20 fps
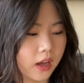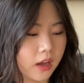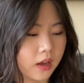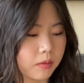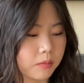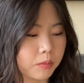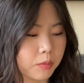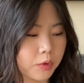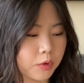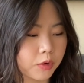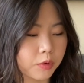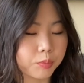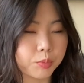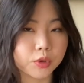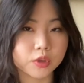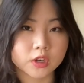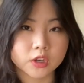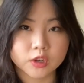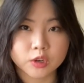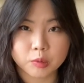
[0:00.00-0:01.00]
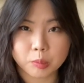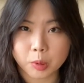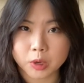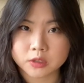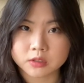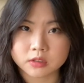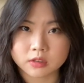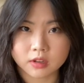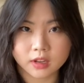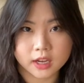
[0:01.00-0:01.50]
more beauty or
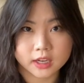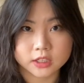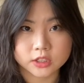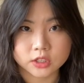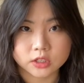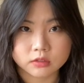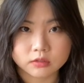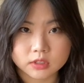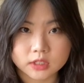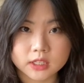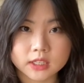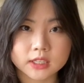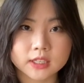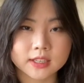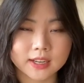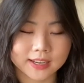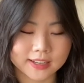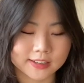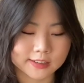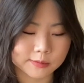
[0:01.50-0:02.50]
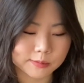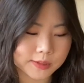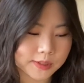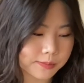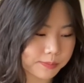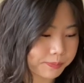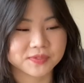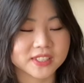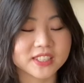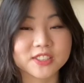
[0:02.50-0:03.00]
personal hygiene related items.
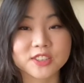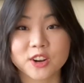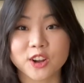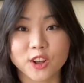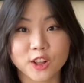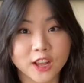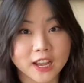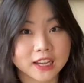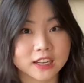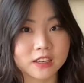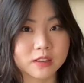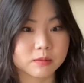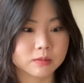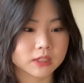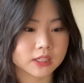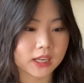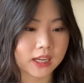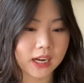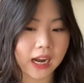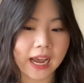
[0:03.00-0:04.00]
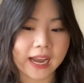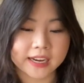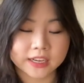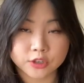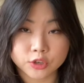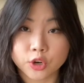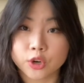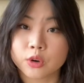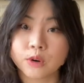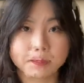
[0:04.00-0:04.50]
These are all items that I
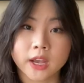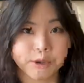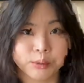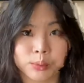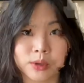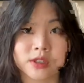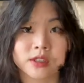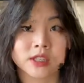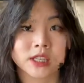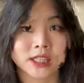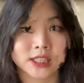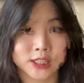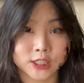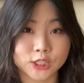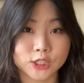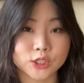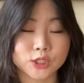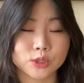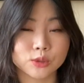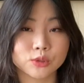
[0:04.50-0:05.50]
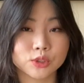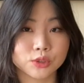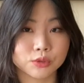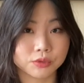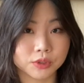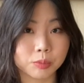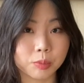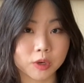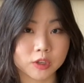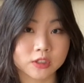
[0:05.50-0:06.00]
know I will continue to
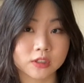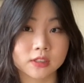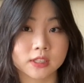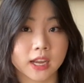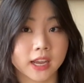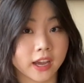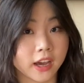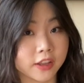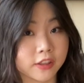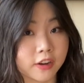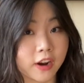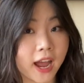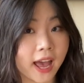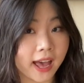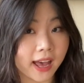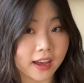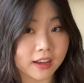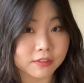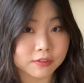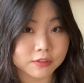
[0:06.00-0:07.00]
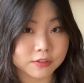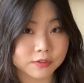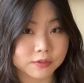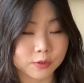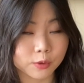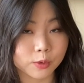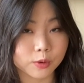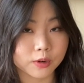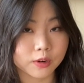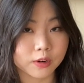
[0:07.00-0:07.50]
repurchase. I either have
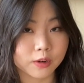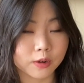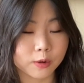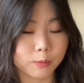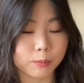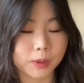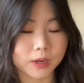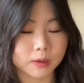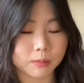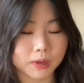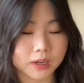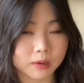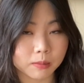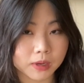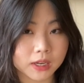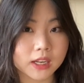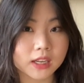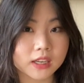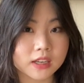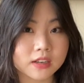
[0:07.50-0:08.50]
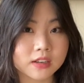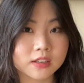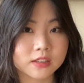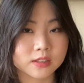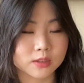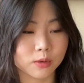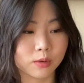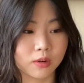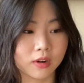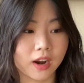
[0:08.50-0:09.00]
for many years,
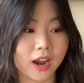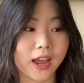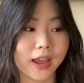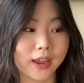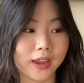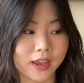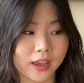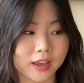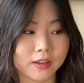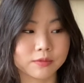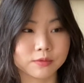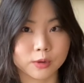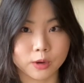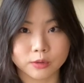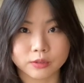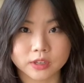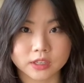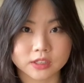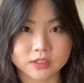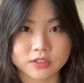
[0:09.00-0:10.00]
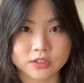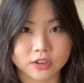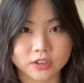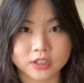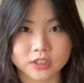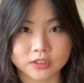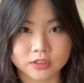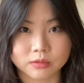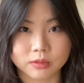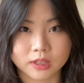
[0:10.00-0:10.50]
or I have already
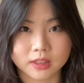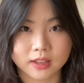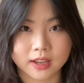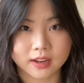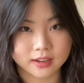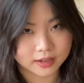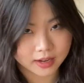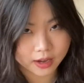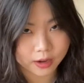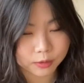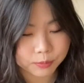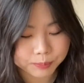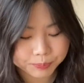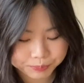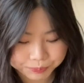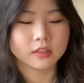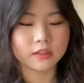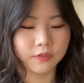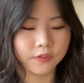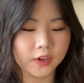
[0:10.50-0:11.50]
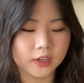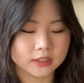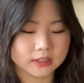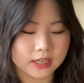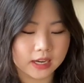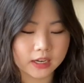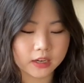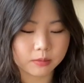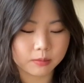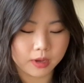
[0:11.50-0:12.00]
started doing that now. The first
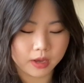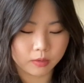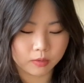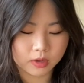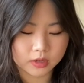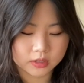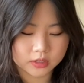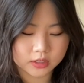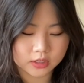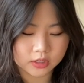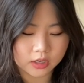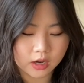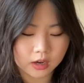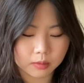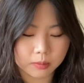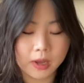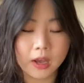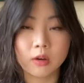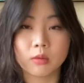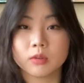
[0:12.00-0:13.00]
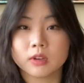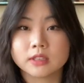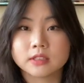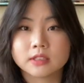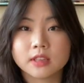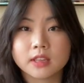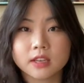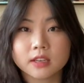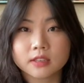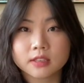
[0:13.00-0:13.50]
item I wanted to talk about was
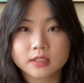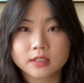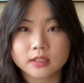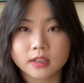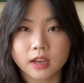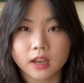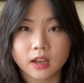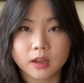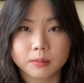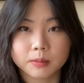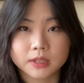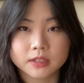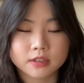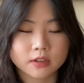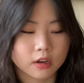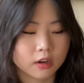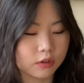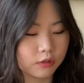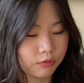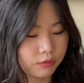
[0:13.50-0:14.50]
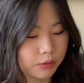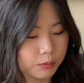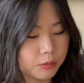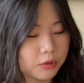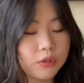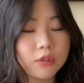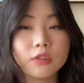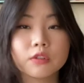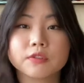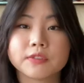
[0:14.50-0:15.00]
this. It's called
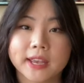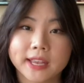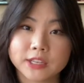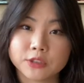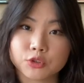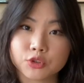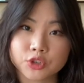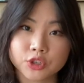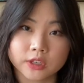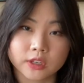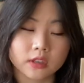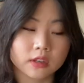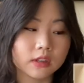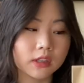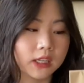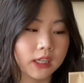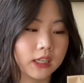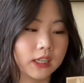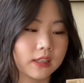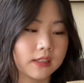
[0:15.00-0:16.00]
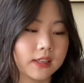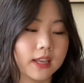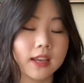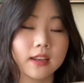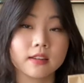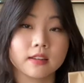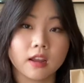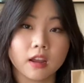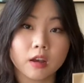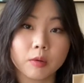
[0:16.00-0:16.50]
Remove and Chill. It is a
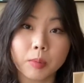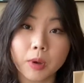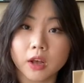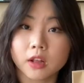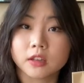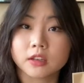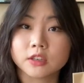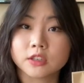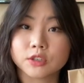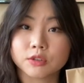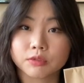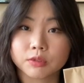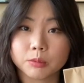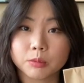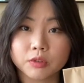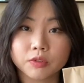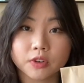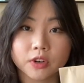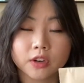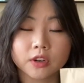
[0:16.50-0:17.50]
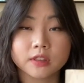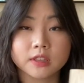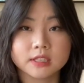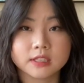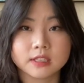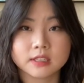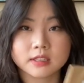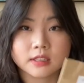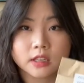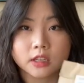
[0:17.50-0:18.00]
nail polish remover. This
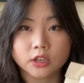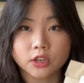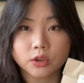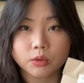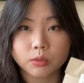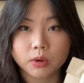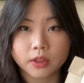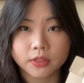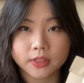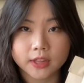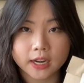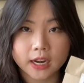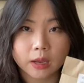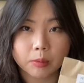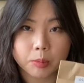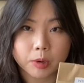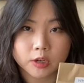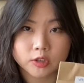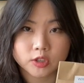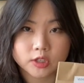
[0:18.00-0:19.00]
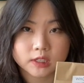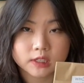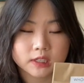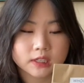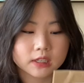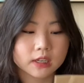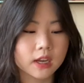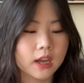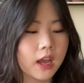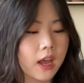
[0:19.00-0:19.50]
is the new one that I purchased,
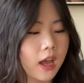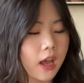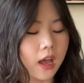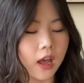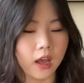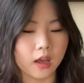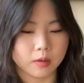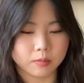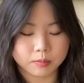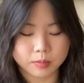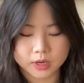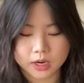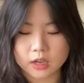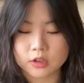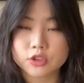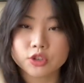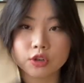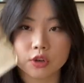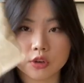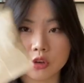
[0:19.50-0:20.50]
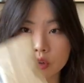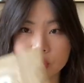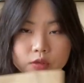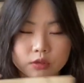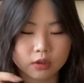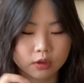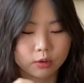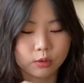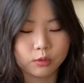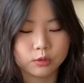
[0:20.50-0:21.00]
but I'll show you
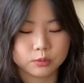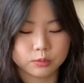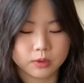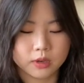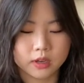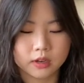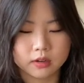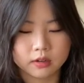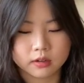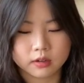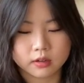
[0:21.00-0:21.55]
the old one,